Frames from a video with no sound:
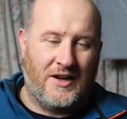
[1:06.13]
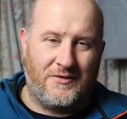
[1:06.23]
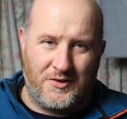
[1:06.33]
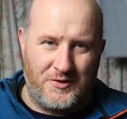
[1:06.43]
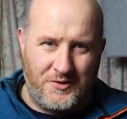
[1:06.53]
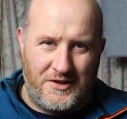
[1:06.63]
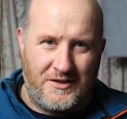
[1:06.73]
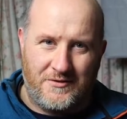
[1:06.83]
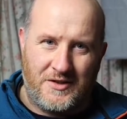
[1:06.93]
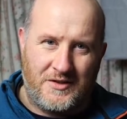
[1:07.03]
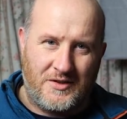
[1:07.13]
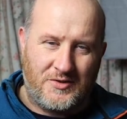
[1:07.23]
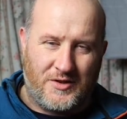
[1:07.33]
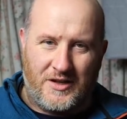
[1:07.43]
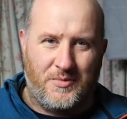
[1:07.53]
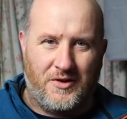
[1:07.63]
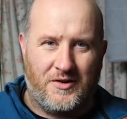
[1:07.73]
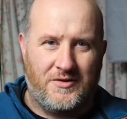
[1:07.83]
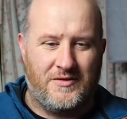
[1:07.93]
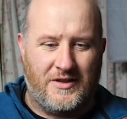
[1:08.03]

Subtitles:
I've got no need of a tripod